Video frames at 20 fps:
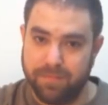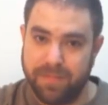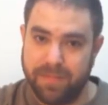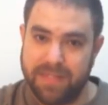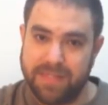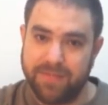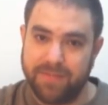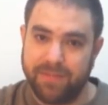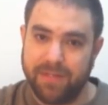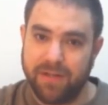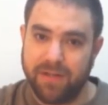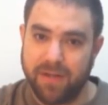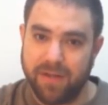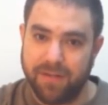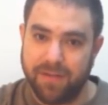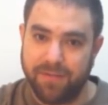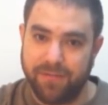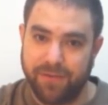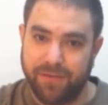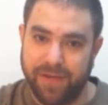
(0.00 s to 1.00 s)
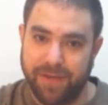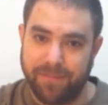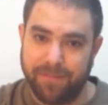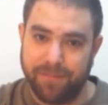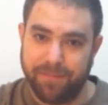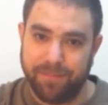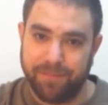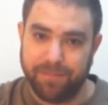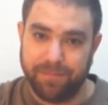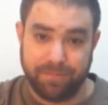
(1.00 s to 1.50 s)
B string on three.
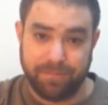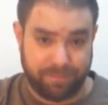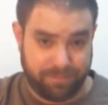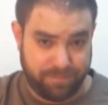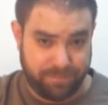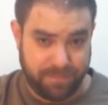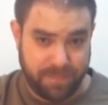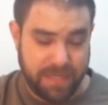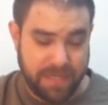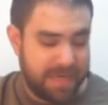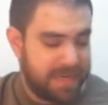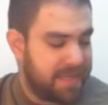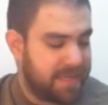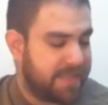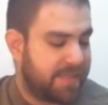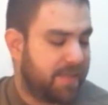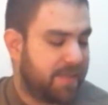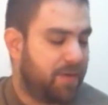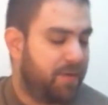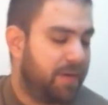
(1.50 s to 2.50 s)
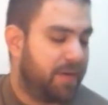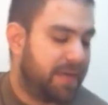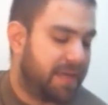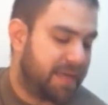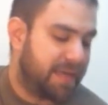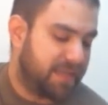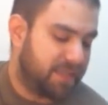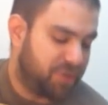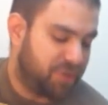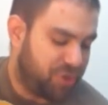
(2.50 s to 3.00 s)
Got it? So
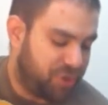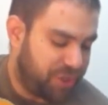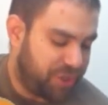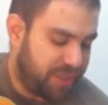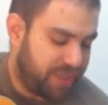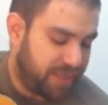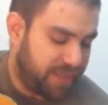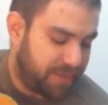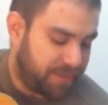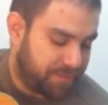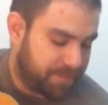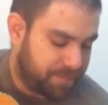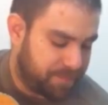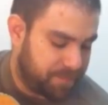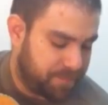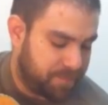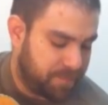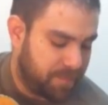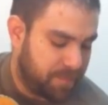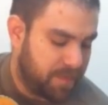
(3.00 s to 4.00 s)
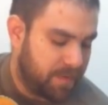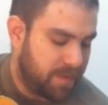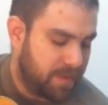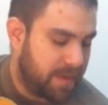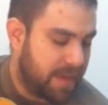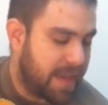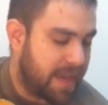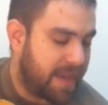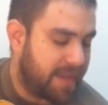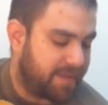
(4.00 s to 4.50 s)
again, G,
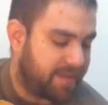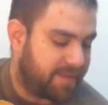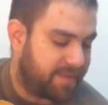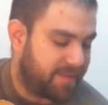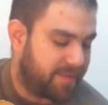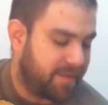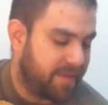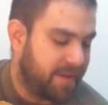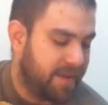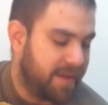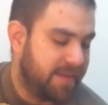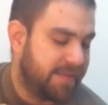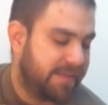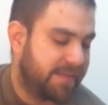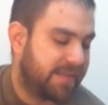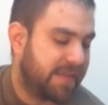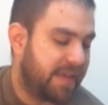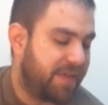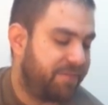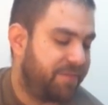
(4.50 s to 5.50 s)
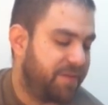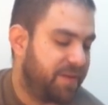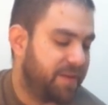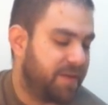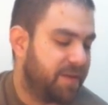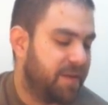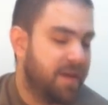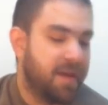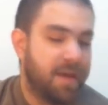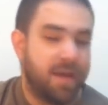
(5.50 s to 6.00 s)
eight,
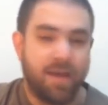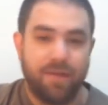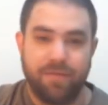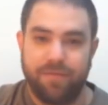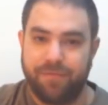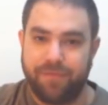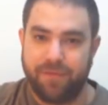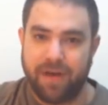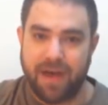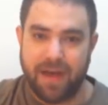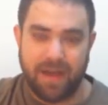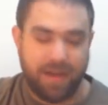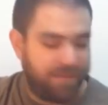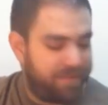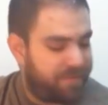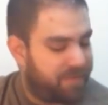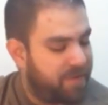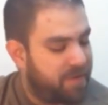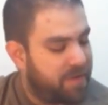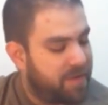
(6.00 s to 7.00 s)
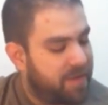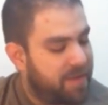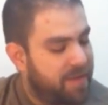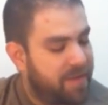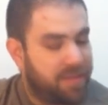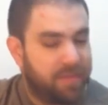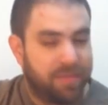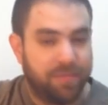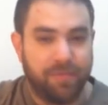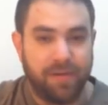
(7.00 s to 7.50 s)
seven, five,
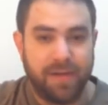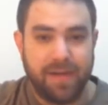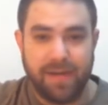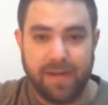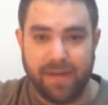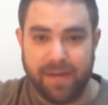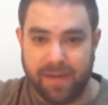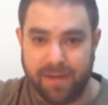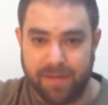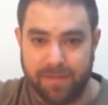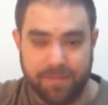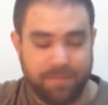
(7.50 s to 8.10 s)
three,